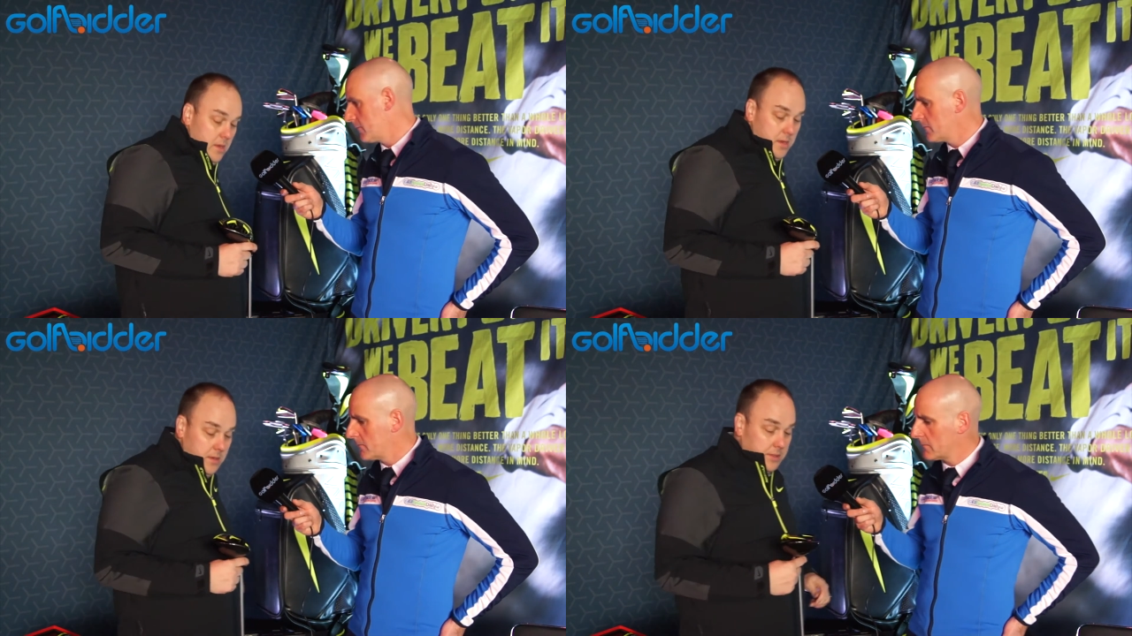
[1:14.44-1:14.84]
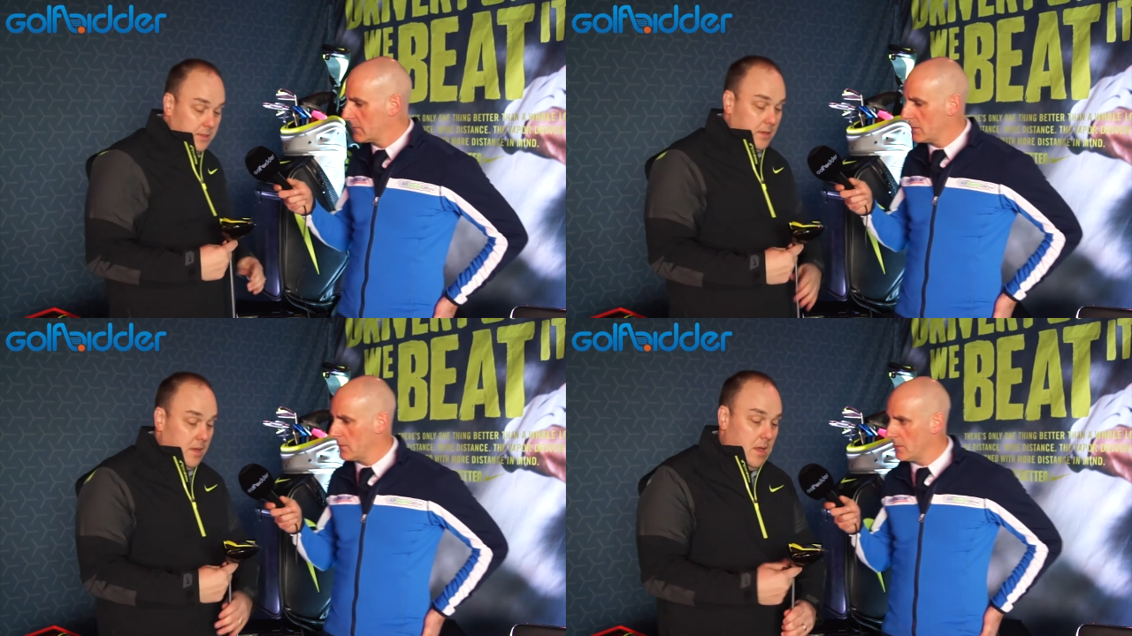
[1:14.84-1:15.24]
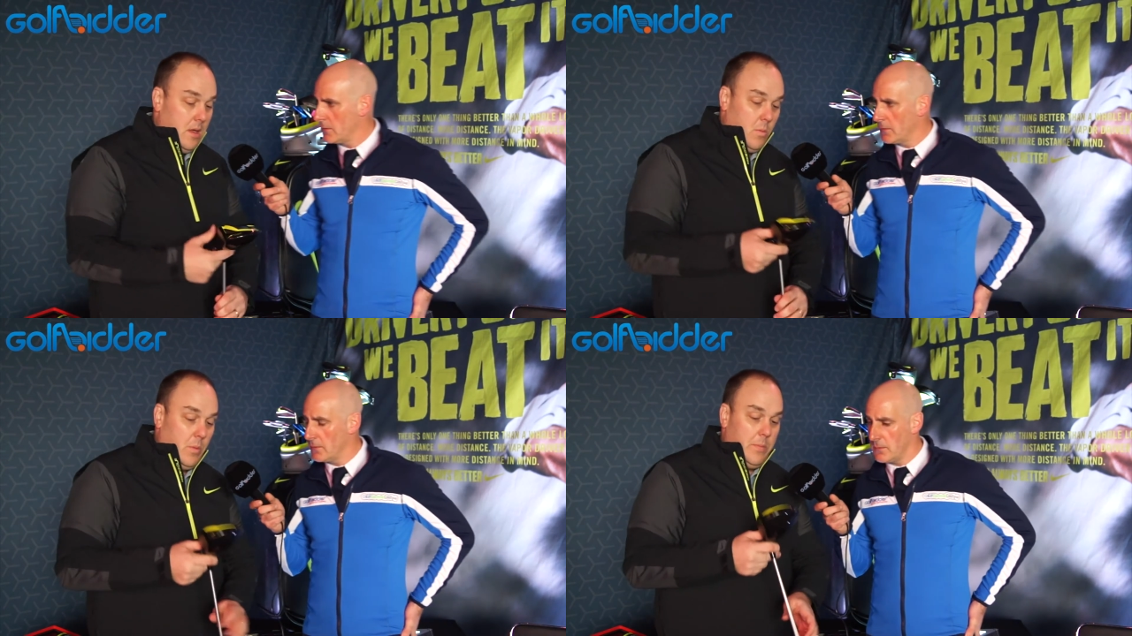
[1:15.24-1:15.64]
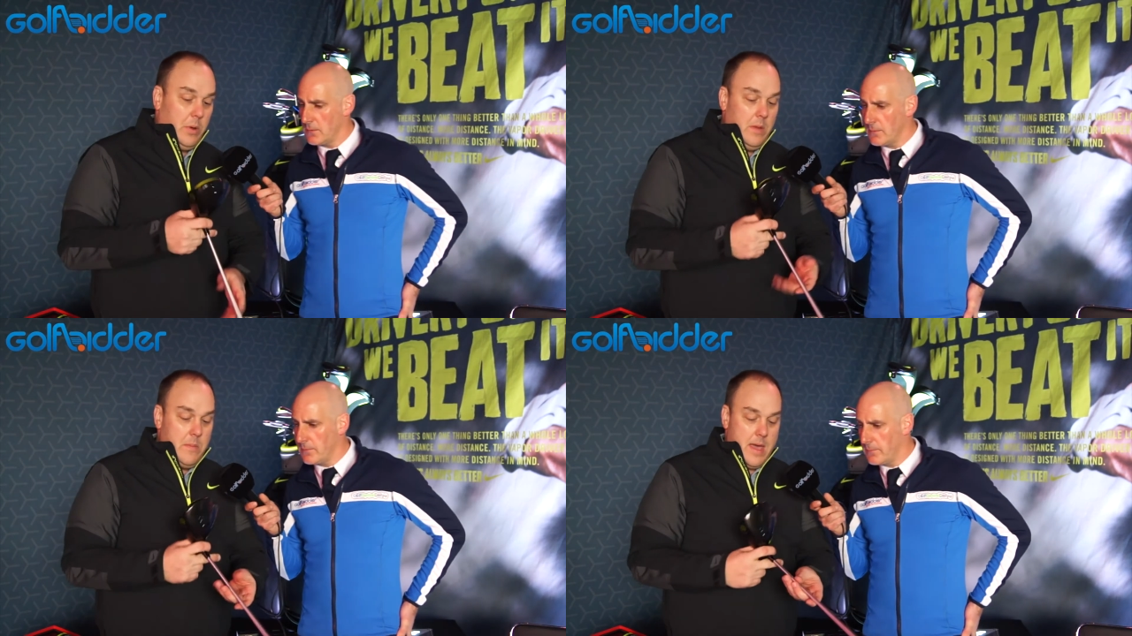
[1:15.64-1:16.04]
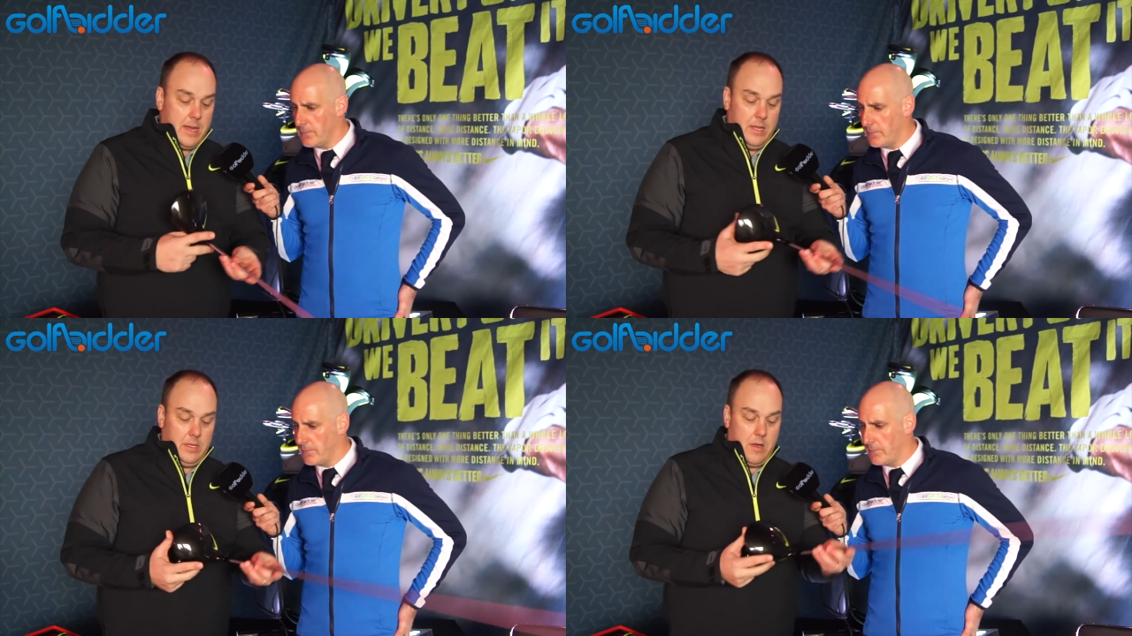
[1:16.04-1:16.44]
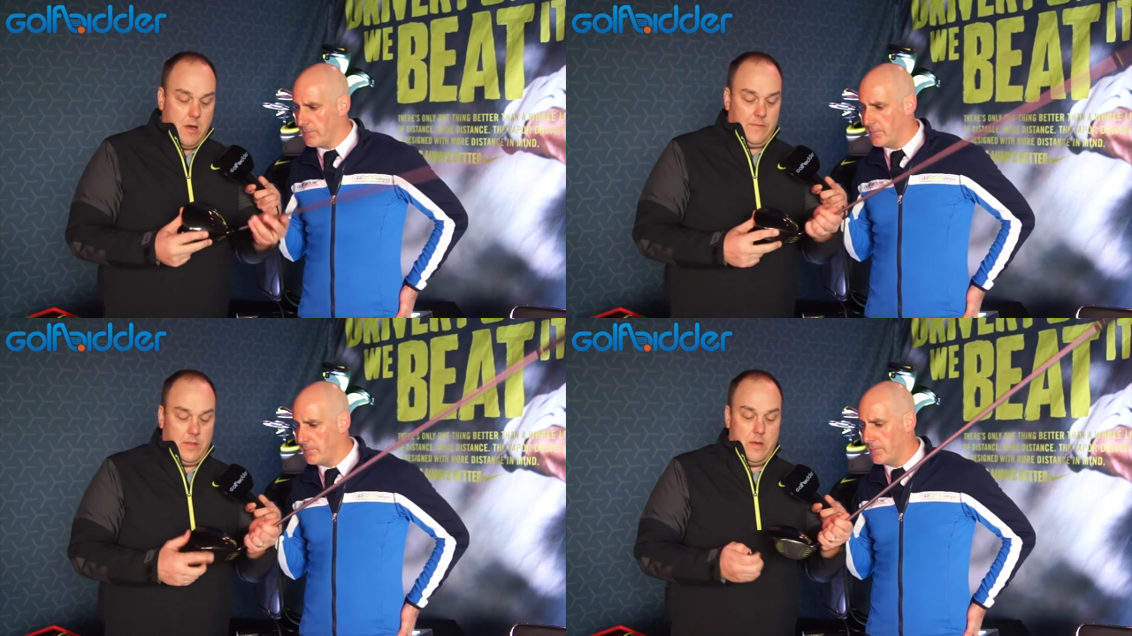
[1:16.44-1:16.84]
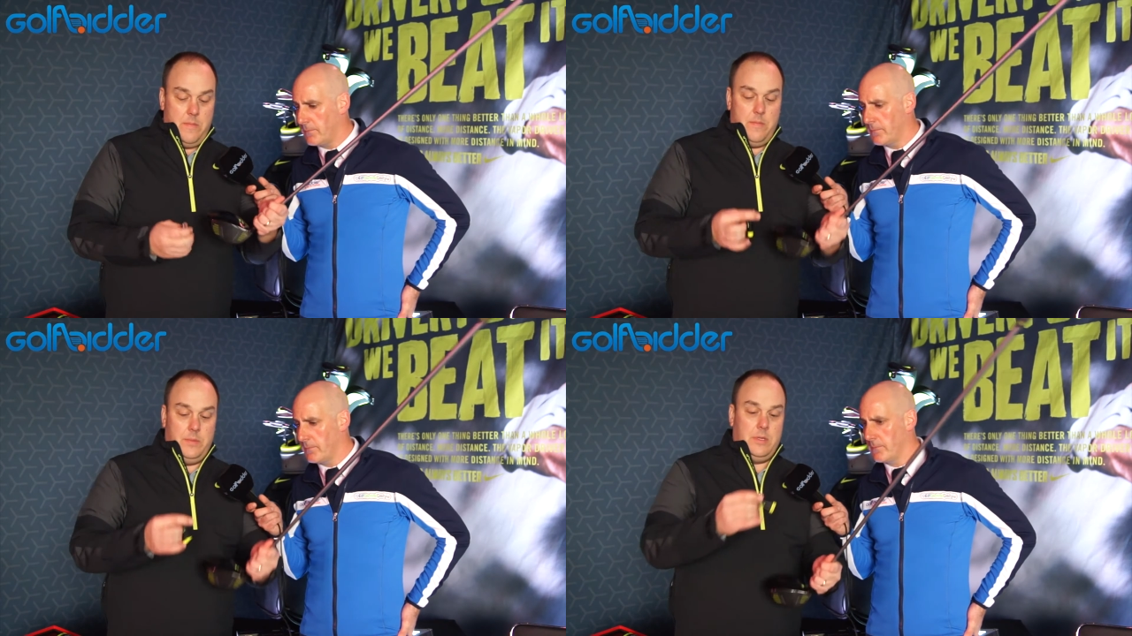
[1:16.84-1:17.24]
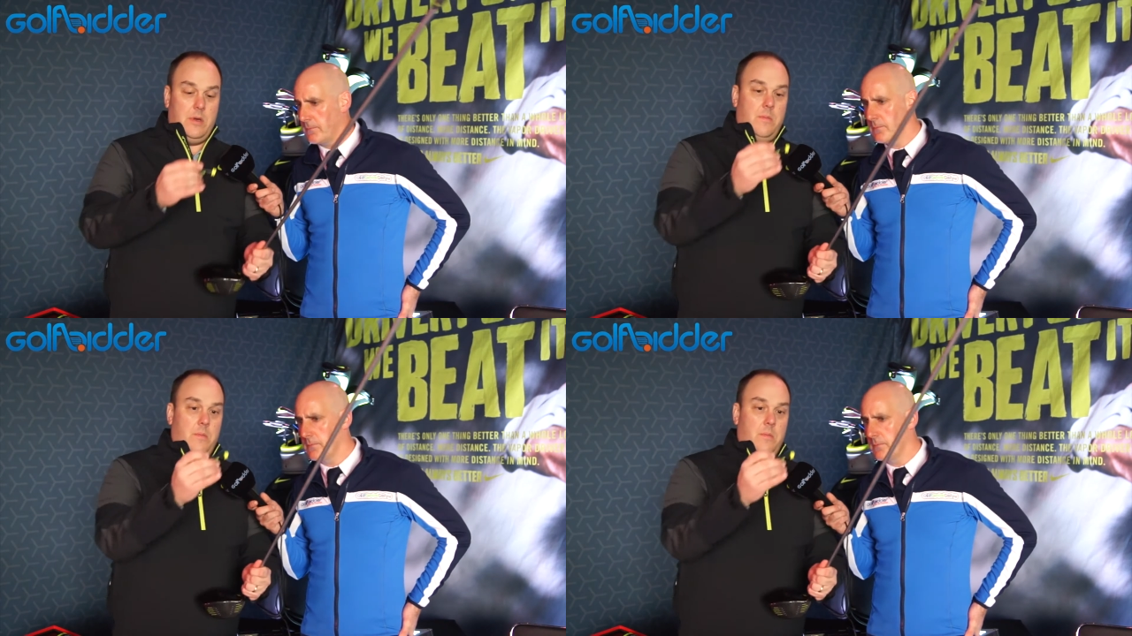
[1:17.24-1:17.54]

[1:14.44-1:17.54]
Speaker 1: is when we put it back in the golf club. So